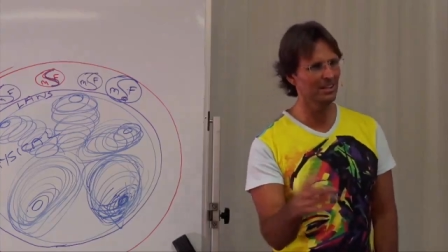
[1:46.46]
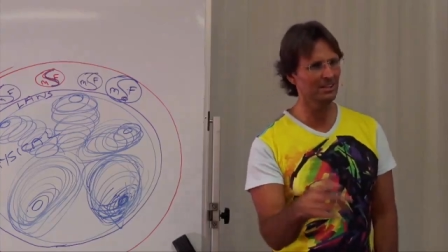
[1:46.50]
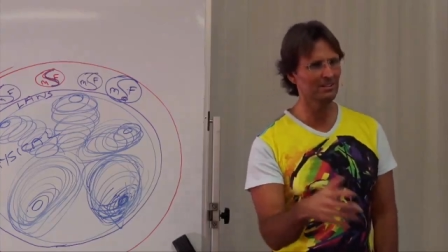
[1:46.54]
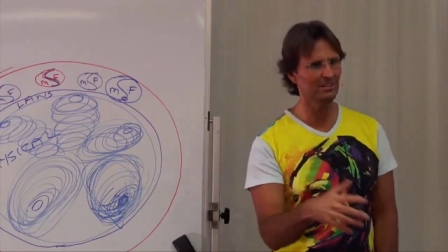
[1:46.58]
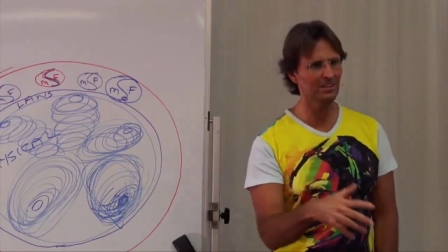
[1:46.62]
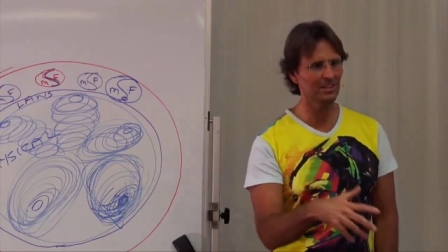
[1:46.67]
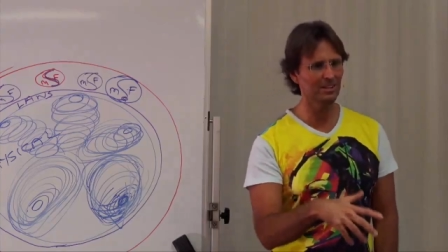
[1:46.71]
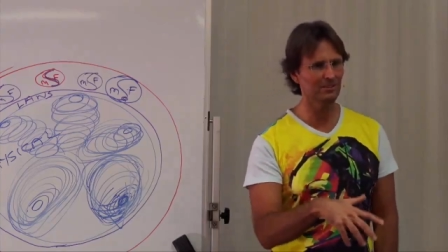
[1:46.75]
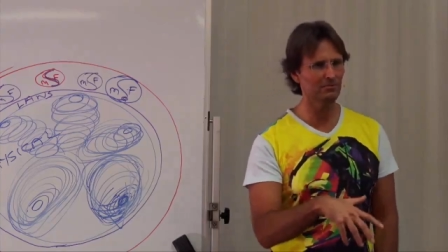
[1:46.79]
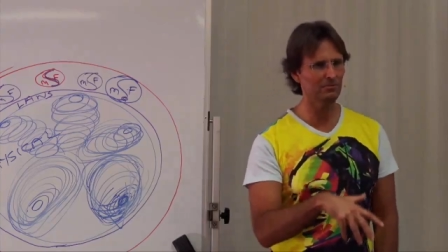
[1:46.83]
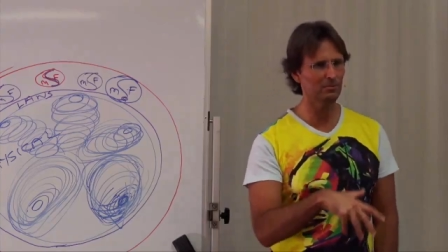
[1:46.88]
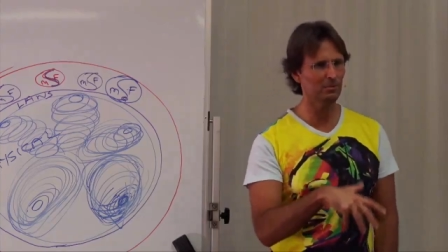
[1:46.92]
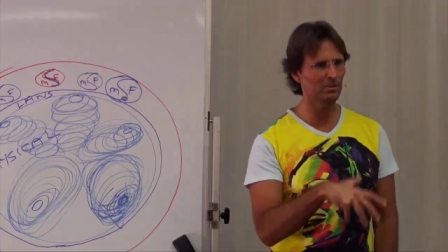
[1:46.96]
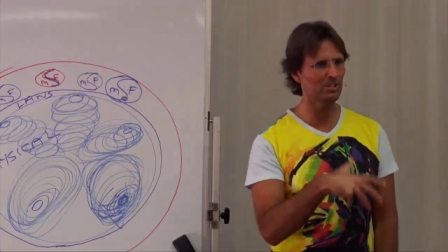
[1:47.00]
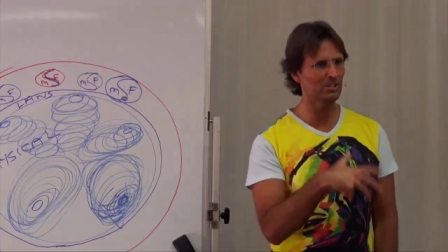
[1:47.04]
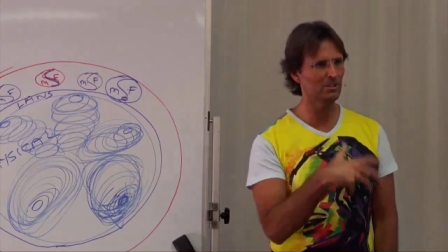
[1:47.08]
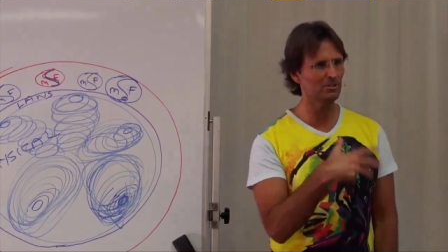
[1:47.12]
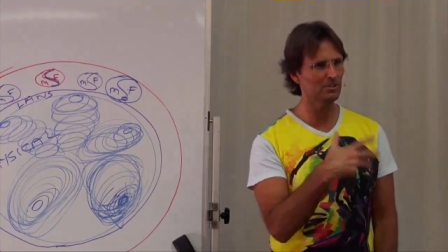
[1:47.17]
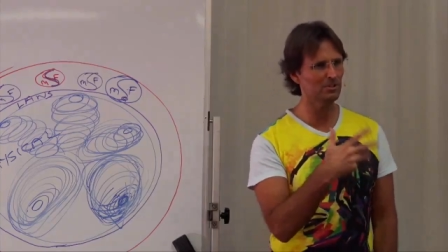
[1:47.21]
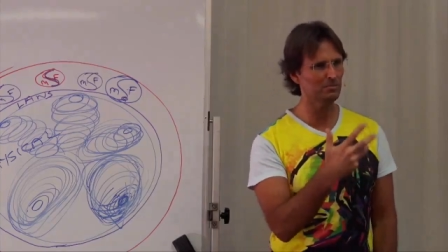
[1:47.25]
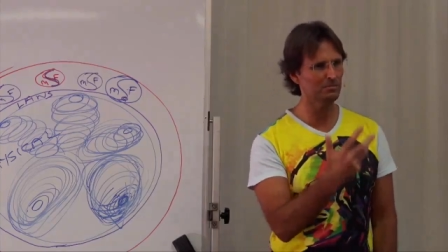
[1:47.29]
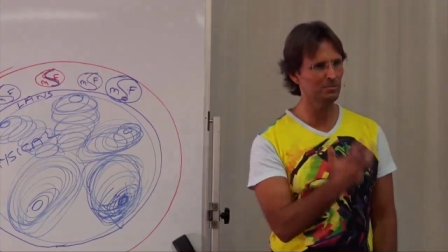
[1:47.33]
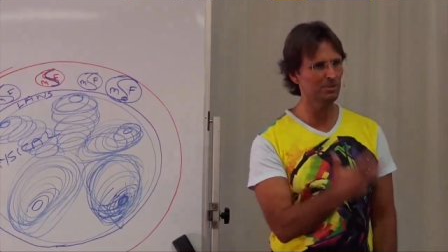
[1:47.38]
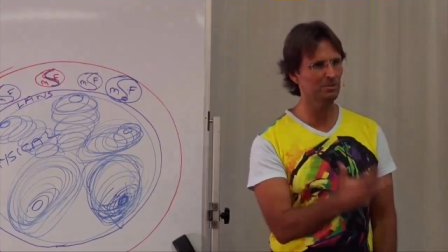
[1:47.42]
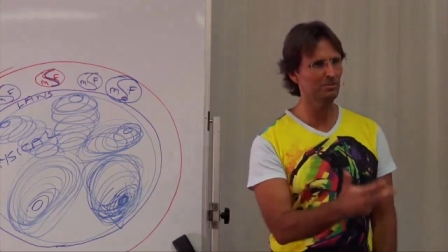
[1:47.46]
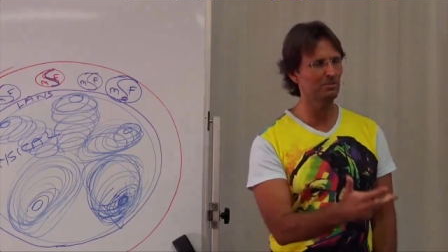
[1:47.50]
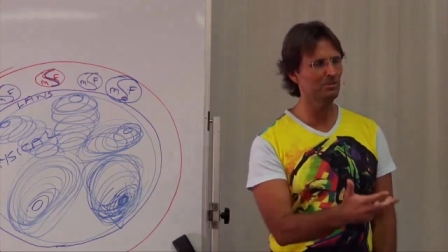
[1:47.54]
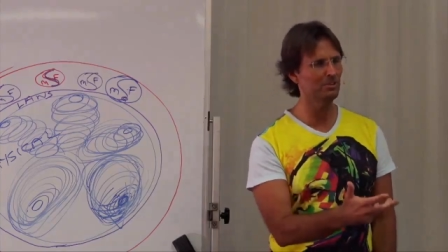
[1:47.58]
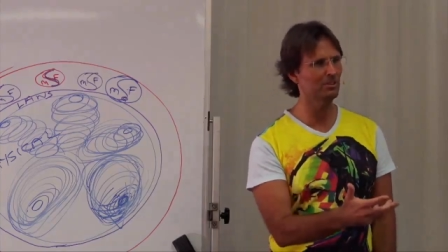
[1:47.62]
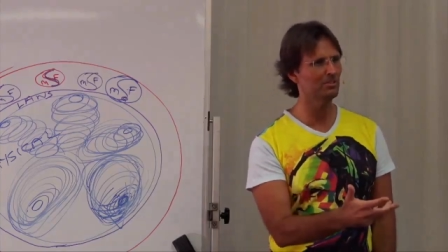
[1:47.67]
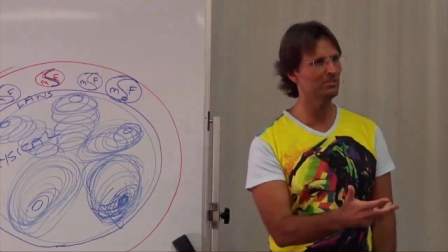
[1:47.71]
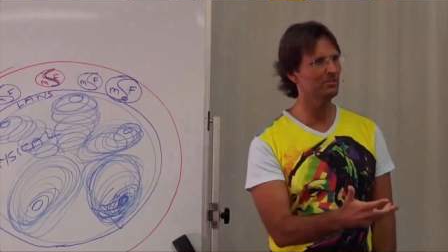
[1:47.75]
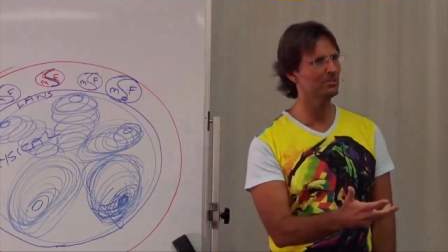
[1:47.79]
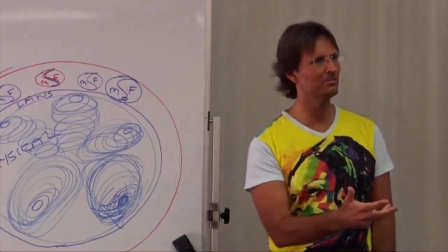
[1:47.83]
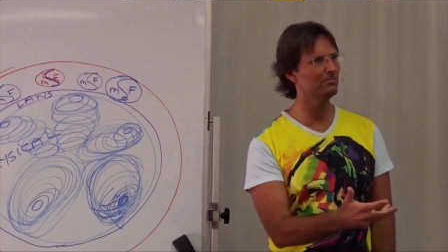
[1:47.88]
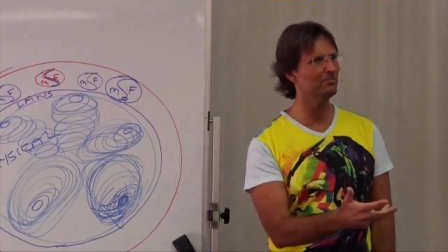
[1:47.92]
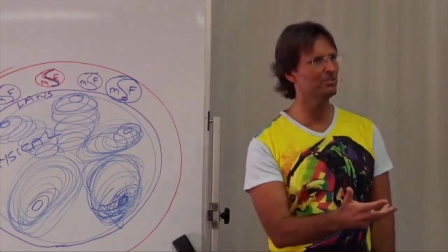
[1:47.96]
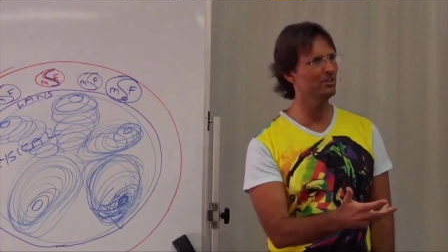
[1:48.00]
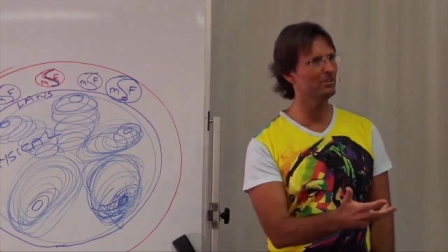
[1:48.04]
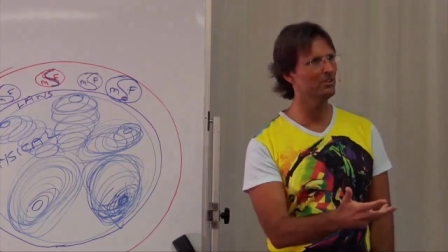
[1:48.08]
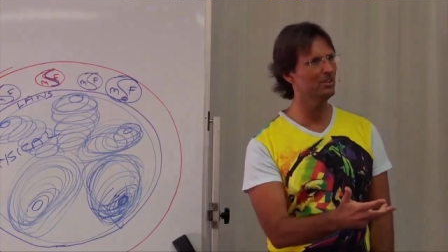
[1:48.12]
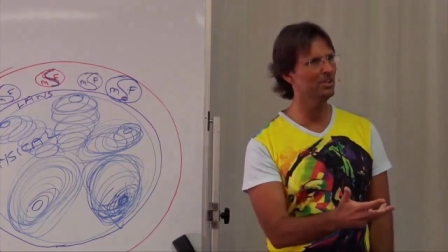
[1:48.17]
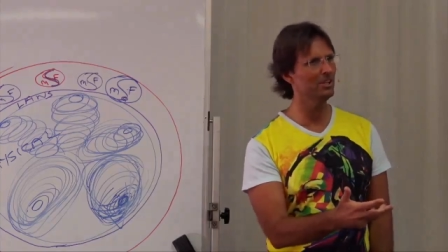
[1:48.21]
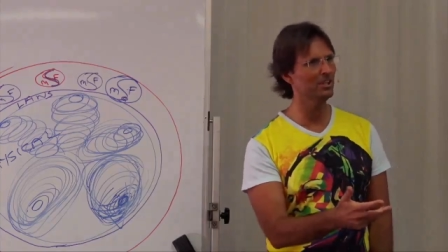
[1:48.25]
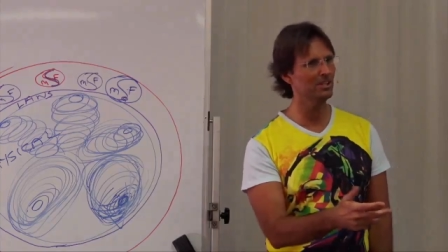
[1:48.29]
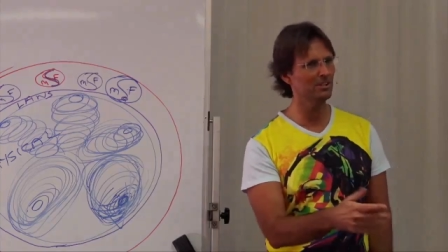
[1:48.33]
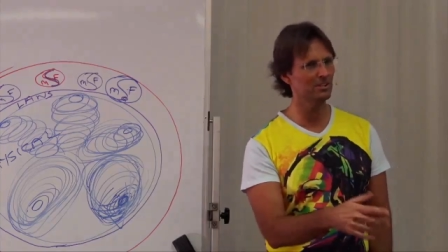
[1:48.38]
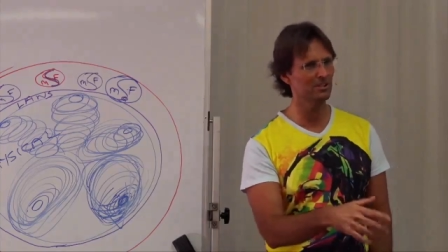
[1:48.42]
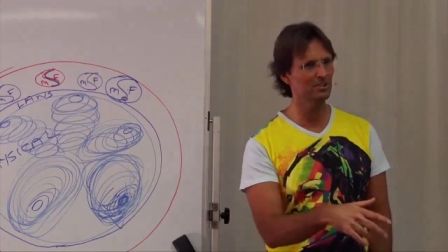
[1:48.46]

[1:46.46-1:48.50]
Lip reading: and therefore the experience of learning,